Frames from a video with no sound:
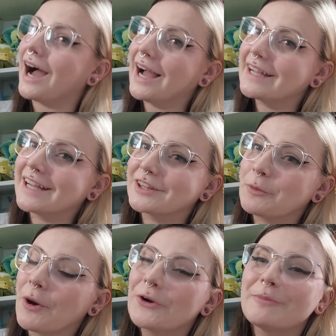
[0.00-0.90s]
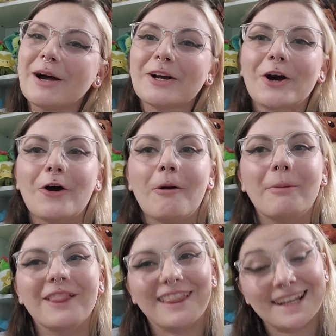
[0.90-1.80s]
I got the Pokemon Go
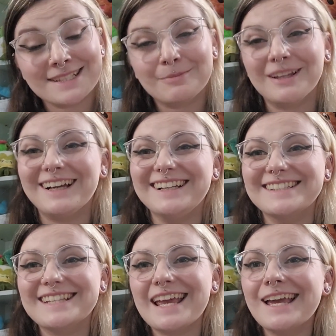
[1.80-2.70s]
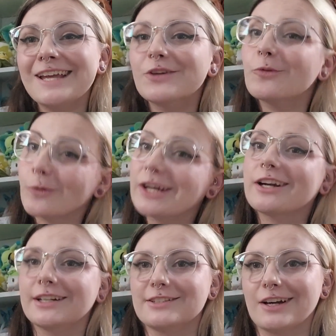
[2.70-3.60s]
Plus, and
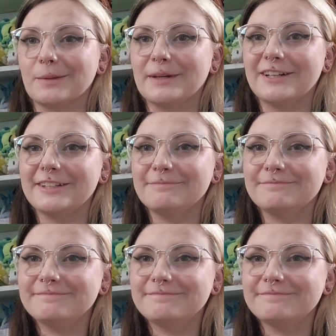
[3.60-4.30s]
we're going to talk about it.